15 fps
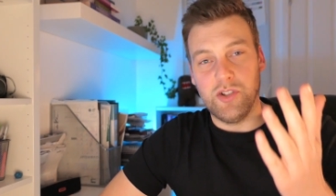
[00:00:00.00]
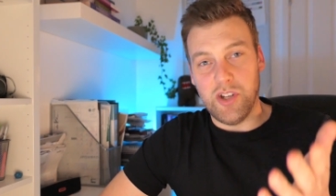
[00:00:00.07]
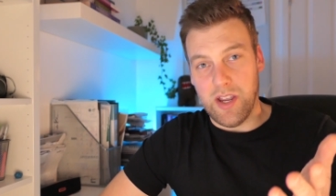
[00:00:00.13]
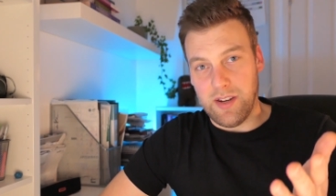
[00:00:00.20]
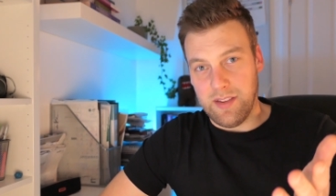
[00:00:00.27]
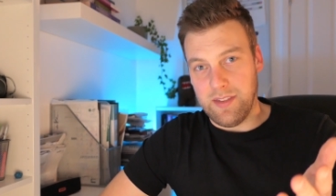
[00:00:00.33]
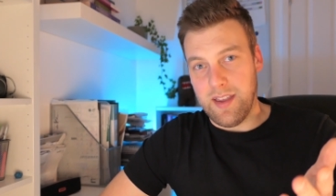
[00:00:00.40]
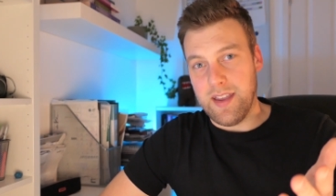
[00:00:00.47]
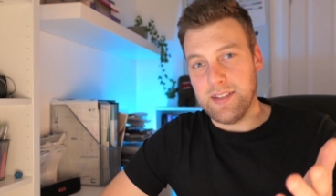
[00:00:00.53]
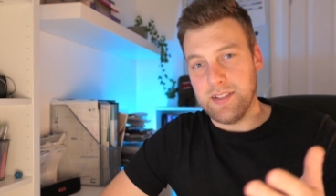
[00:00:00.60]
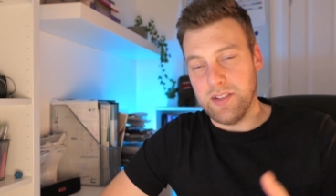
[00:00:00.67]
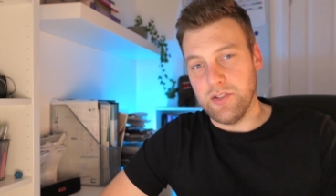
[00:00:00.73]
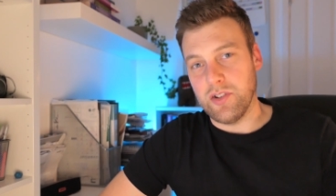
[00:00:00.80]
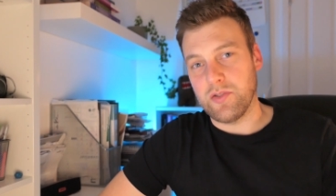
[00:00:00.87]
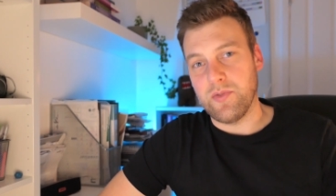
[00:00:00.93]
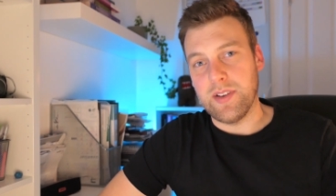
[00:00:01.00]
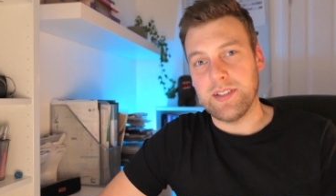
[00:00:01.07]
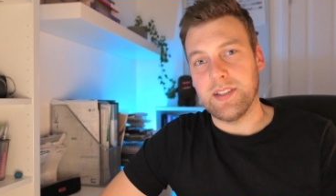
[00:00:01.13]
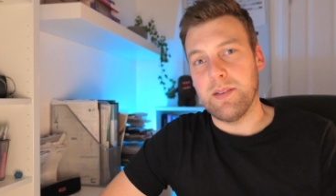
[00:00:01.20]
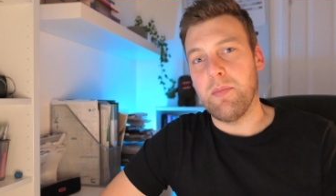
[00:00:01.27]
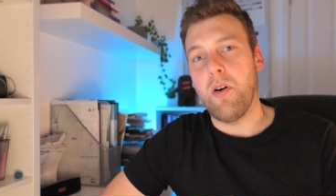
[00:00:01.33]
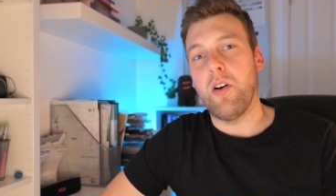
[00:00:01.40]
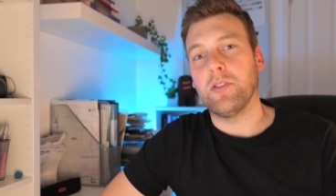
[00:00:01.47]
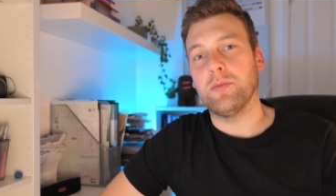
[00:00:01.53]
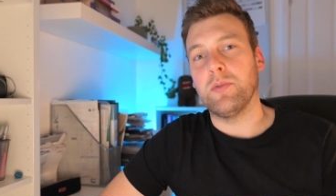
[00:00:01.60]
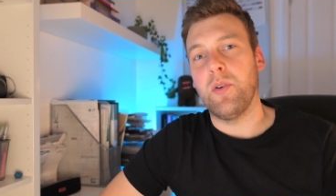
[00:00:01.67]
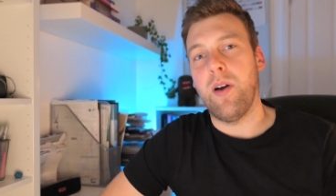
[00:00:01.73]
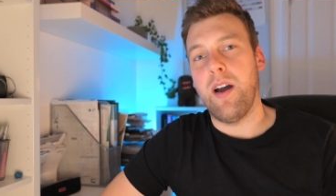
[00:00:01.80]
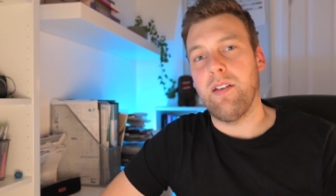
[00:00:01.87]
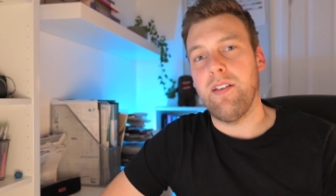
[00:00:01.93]
Jaded This has just recently bought a
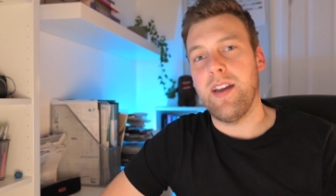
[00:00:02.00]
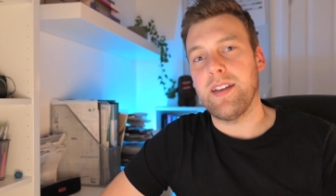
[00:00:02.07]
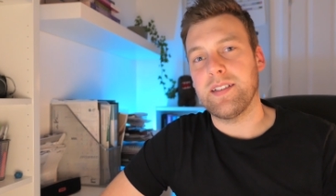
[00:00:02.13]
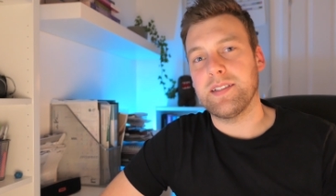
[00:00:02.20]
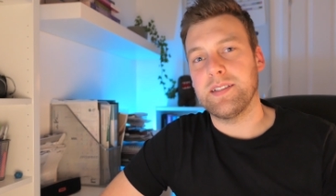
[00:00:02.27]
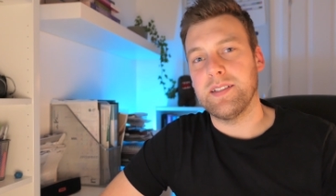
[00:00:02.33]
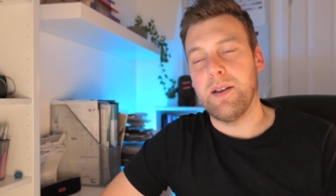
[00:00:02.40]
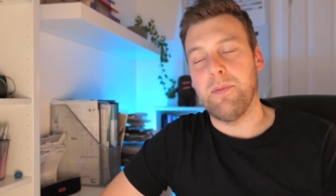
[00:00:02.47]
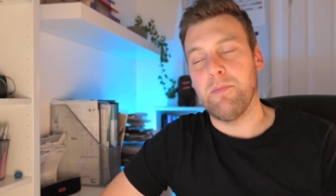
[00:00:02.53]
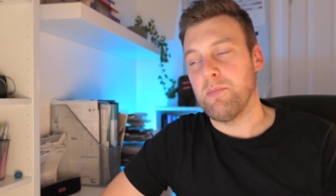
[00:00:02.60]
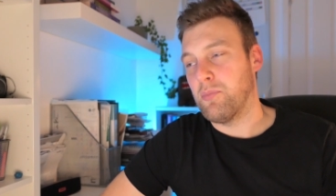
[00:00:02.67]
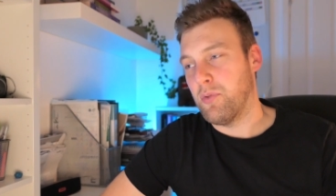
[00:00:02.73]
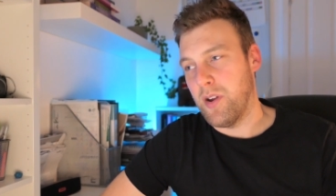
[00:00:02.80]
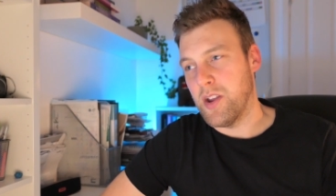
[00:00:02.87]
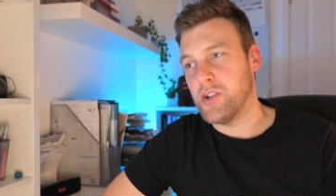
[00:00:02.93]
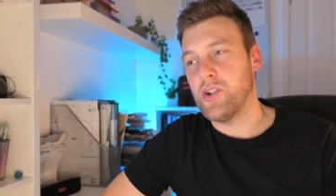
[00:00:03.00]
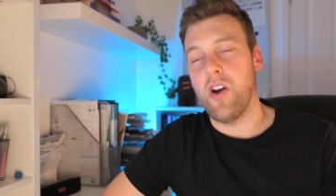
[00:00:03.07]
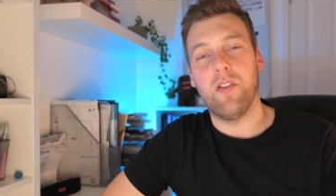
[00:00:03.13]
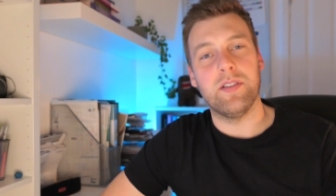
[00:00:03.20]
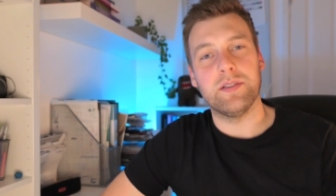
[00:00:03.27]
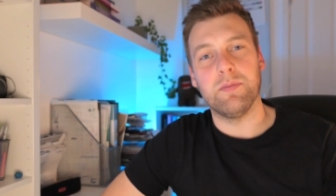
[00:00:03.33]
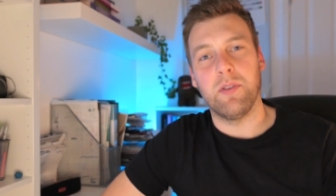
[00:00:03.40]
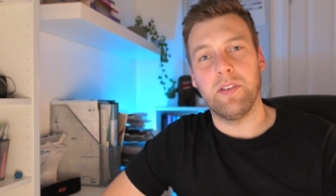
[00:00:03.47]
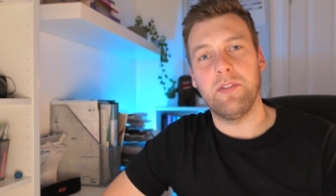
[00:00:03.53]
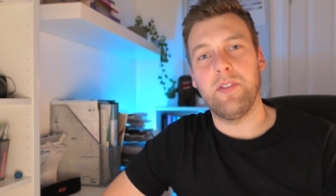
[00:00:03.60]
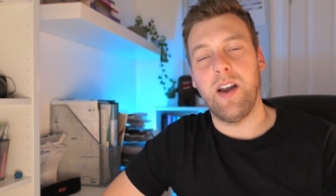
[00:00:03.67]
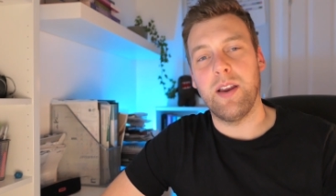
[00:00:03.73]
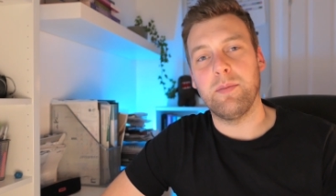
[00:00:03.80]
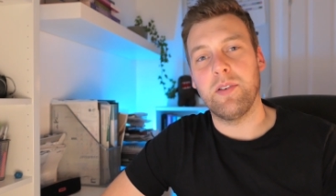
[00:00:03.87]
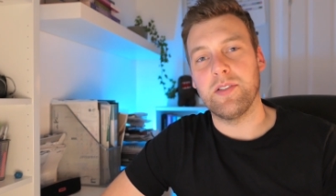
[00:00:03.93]
WRX. I'm pretty sure it's
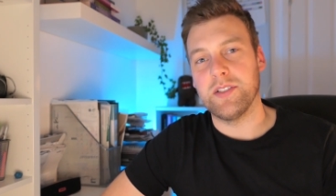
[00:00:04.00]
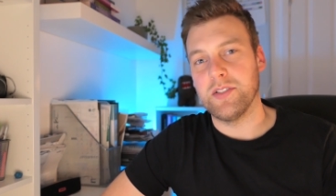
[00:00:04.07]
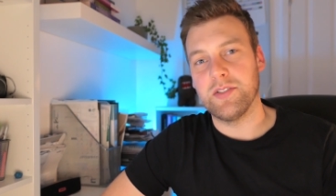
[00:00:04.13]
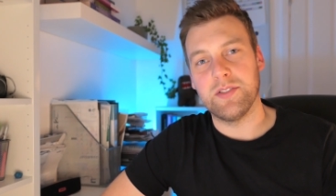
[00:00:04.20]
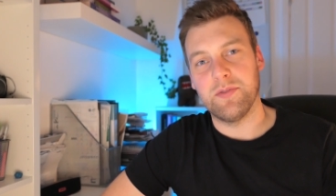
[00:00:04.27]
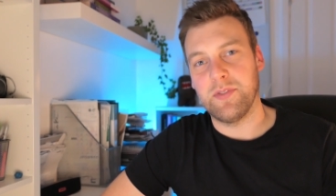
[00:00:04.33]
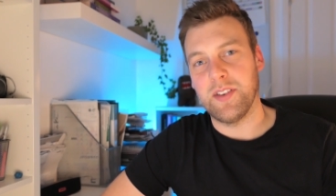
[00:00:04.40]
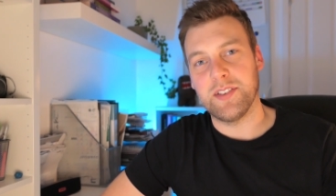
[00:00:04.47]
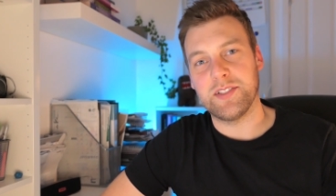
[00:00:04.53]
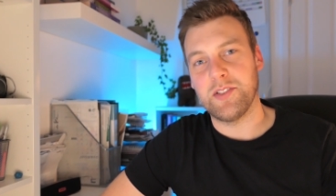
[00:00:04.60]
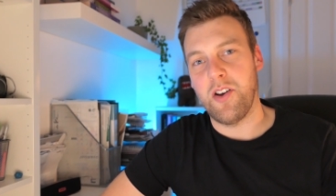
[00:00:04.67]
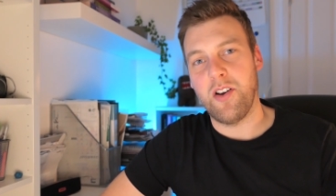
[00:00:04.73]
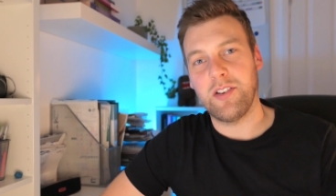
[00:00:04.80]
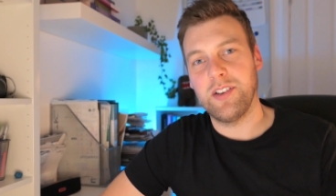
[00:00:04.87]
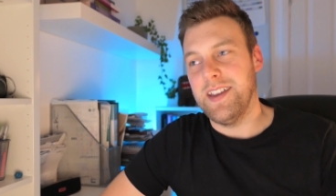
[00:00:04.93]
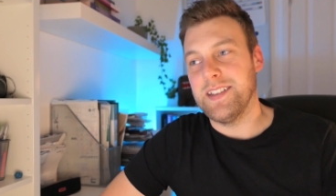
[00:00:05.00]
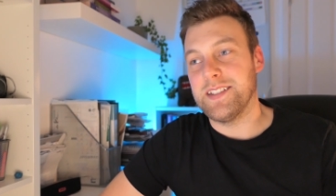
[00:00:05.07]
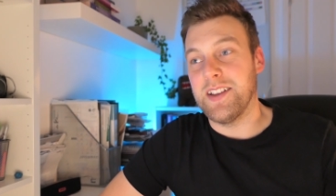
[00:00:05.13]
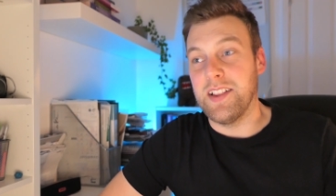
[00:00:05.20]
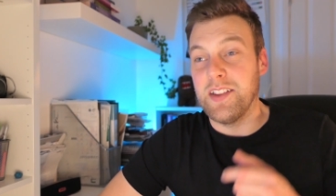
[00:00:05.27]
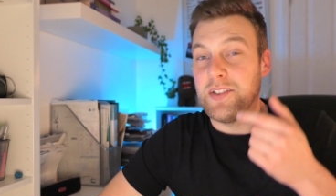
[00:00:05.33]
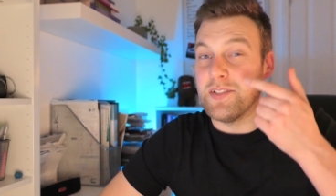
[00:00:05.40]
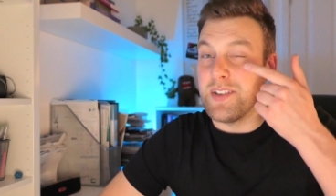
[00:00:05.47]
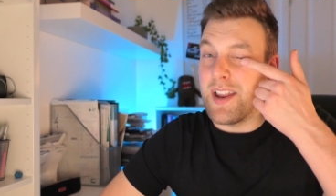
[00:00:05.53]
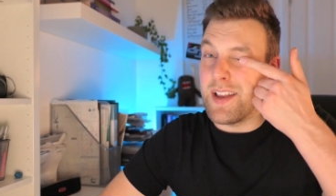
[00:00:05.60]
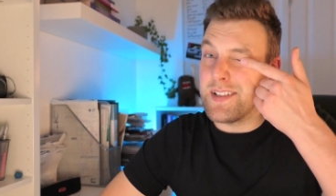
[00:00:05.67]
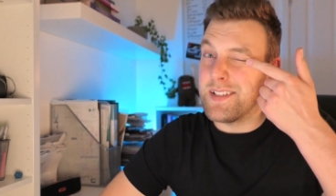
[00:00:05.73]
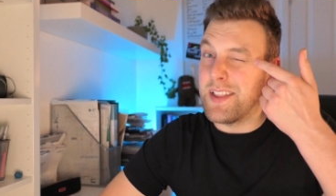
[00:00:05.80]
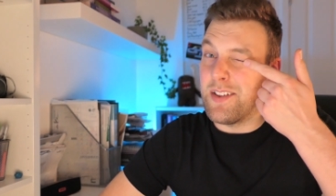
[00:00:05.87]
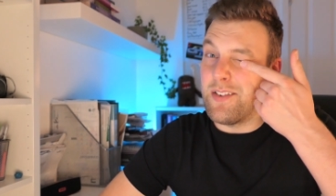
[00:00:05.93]
modified because it doesn't feel stock. It certainly doesn't
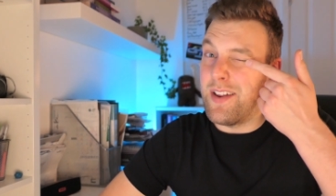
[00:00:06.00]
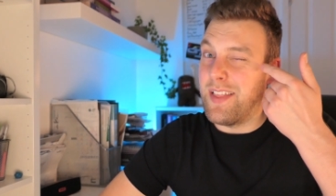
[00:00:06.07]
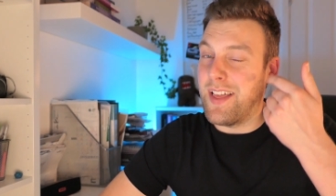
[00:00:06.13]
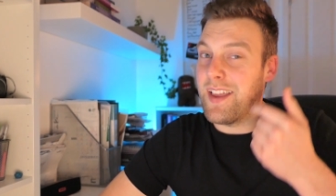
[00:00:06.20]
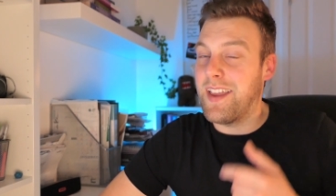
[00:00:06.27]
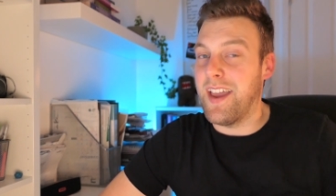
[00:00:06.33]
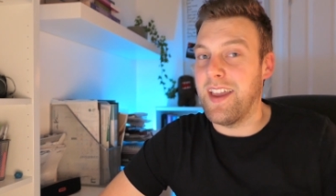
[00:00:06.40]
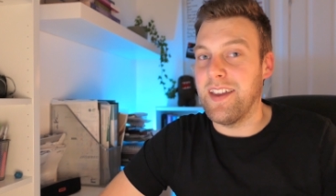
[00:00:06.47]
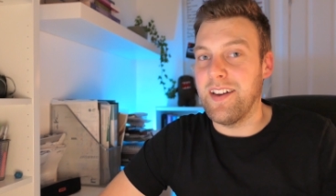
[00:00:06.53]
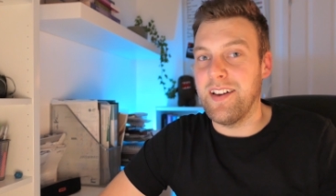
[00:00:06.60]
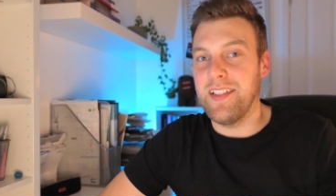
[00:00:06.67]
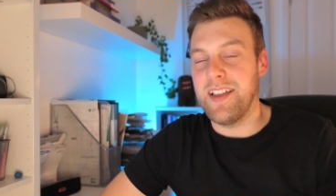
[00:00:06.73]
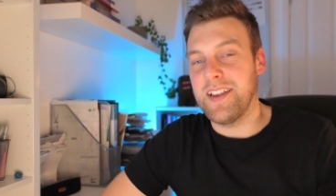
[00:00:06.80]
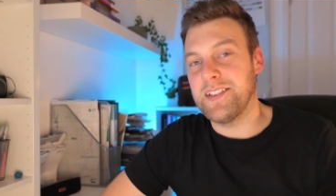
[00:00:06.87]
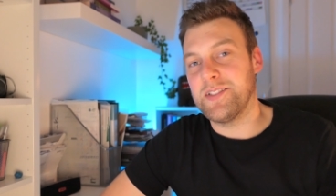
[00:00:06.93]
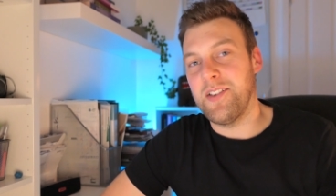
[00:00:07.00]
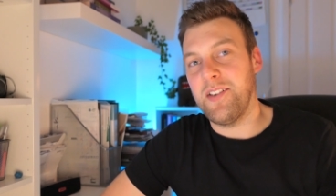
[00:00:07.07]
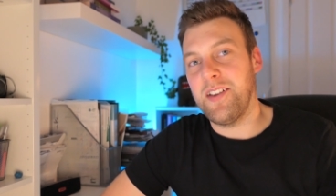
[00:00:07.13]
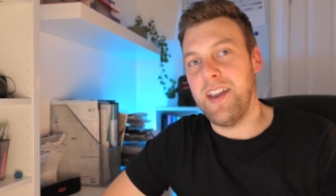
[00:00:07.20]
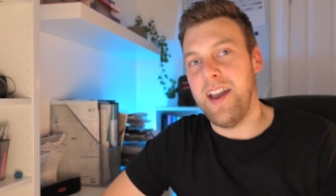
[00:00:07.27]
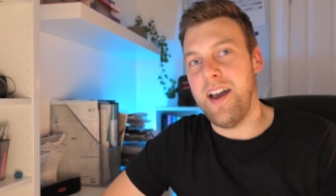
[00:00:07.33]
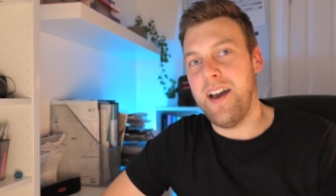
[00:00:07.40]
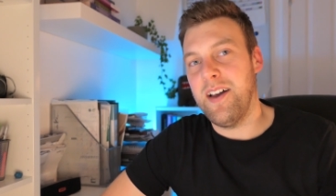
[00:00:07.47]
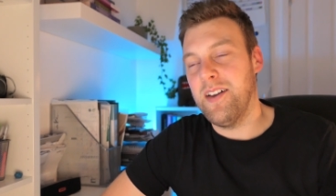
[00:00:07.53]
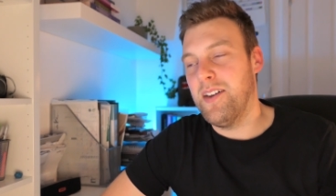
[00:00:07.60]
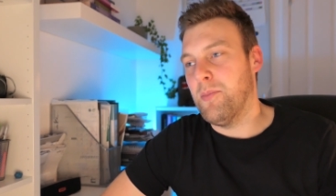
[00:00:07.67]
accelerate like a stock car.